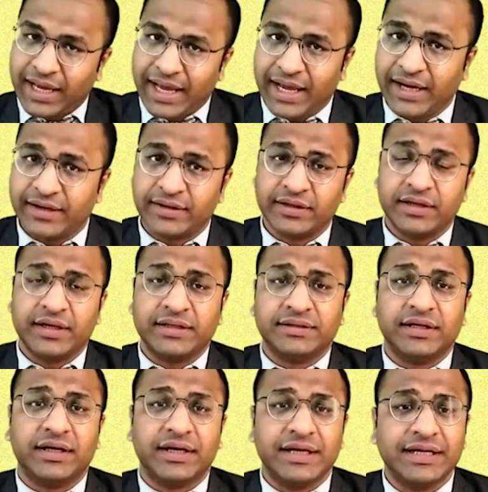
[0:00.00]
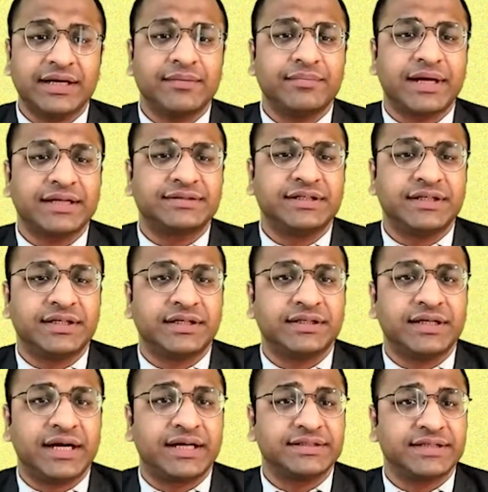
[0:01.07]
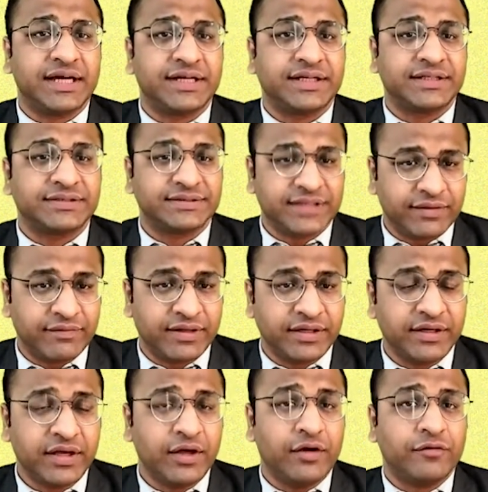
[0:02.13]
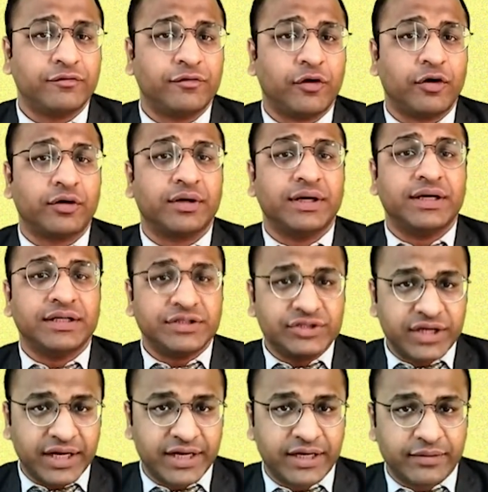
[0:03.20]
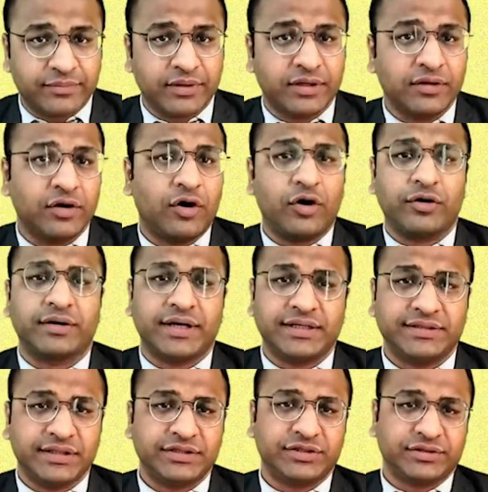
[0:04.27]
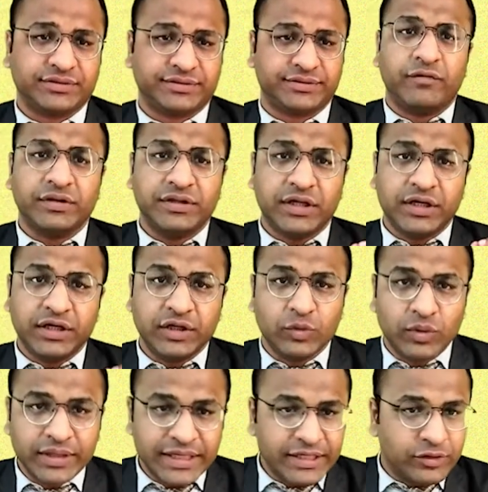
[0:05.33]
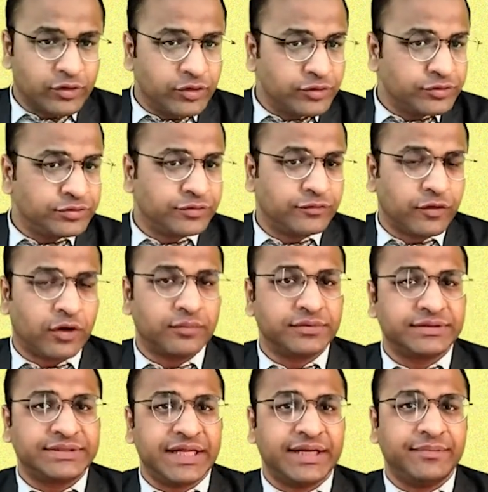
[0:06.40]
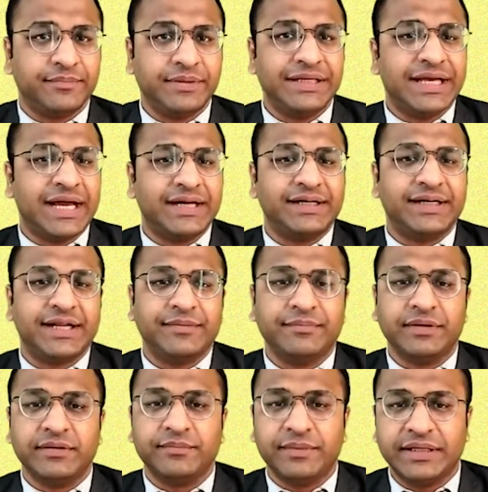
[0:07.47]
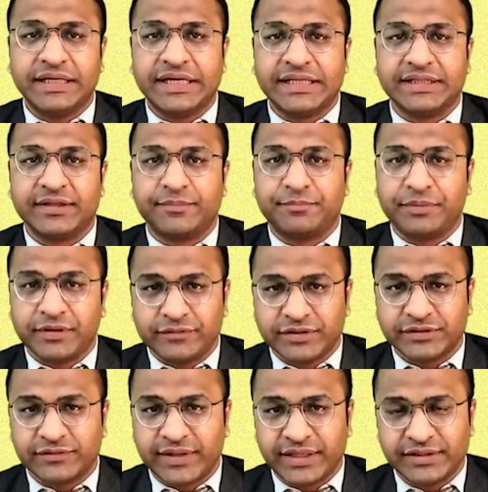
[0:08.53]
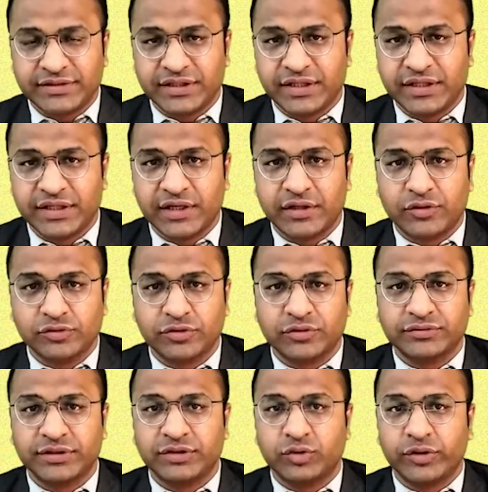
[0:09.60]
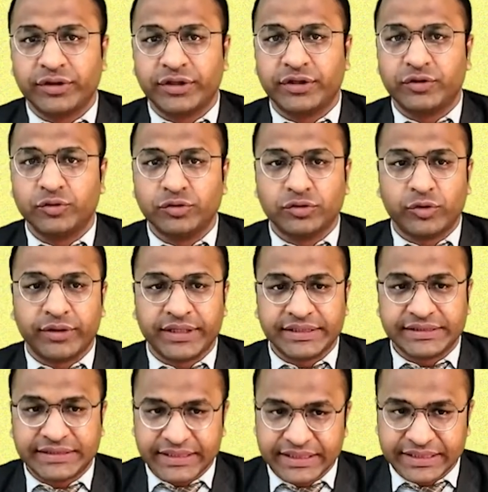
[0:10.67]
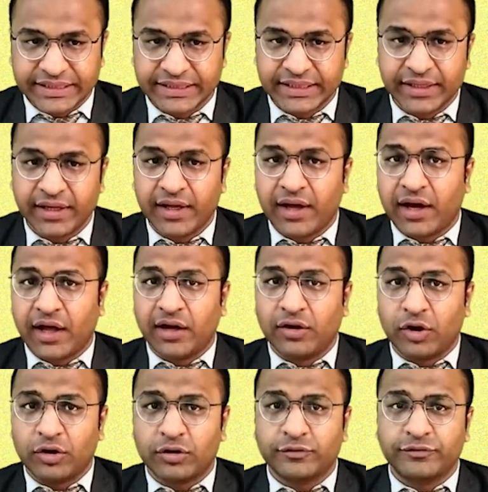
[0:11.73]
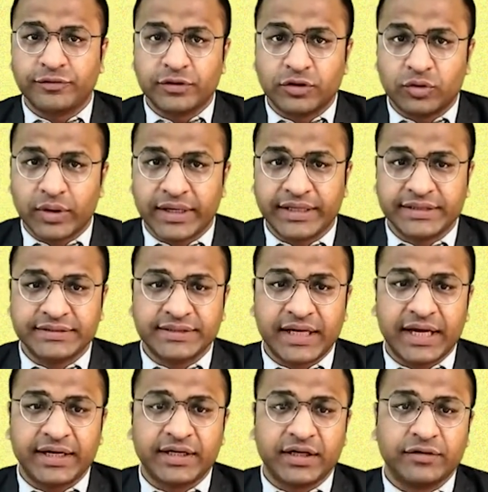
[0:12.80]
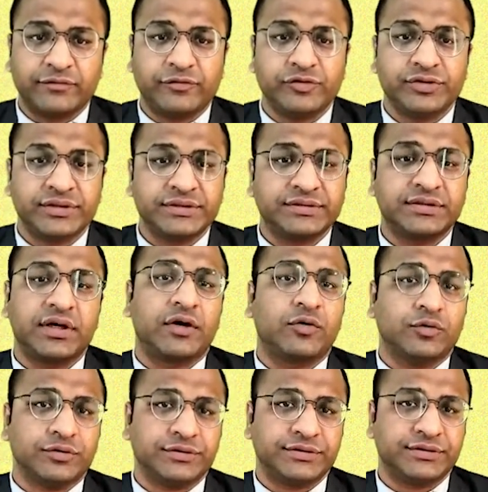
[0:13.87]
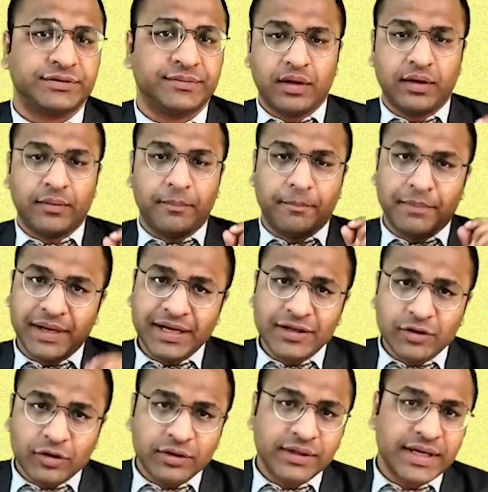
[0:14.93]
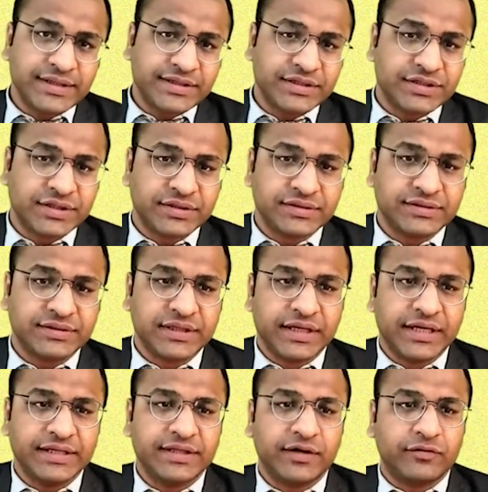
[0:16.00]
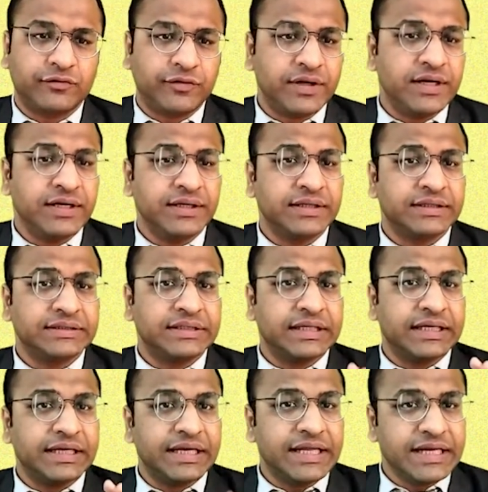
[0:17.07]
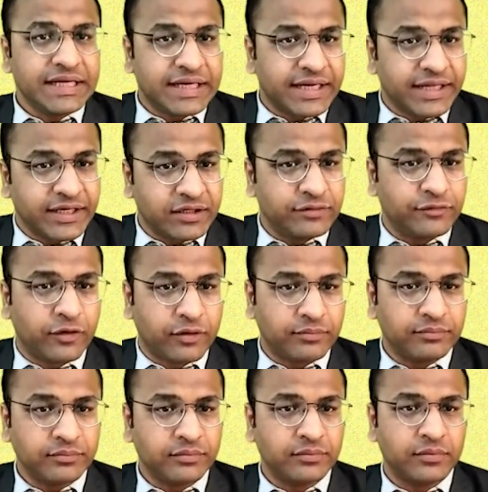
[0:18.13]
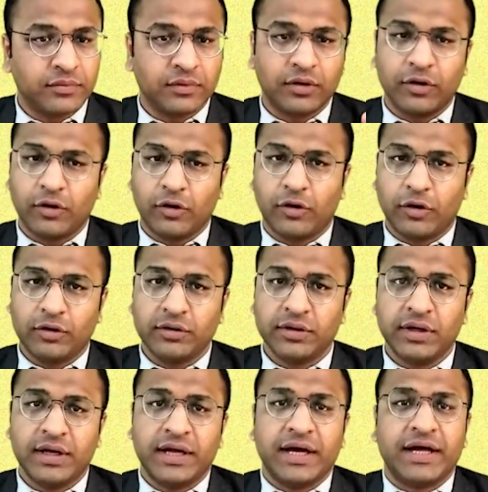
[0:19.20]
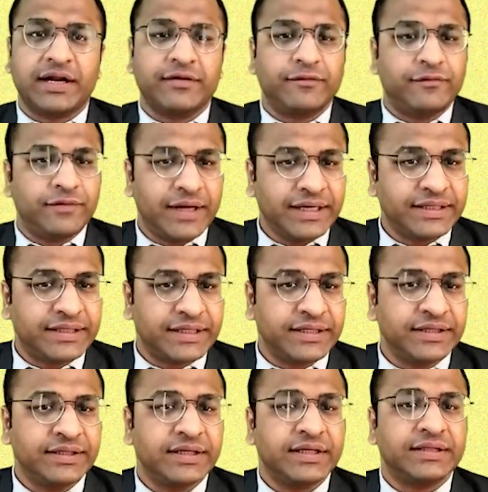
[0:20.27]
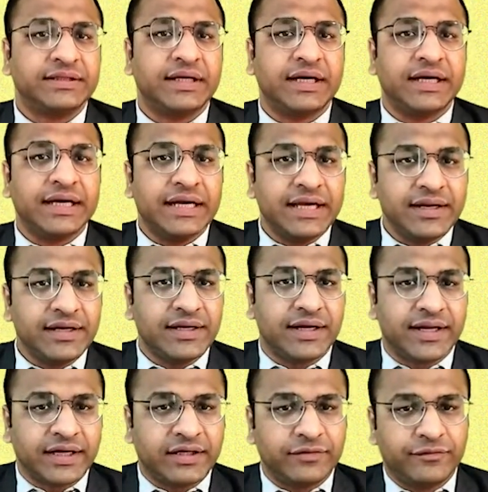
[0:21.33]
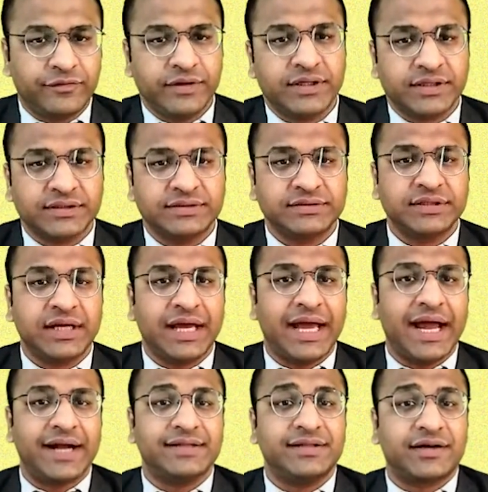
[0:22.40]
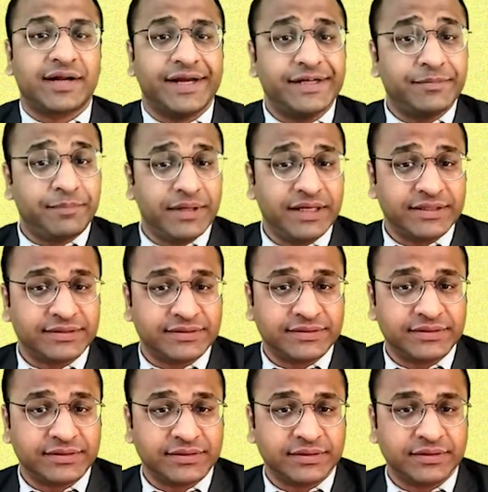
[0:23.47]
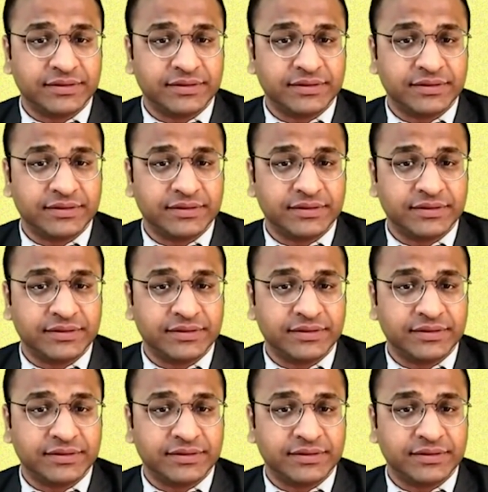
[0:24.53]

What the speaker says: and the income tax return, that is ITR 7 for charitable organizations. With the newly introduced forms 10B and 10BB in the previous financial year 2022-23, a lot of queries and confusions arose. Many organizations either filled the incorrect form or reflected the incorrect figures at the right place.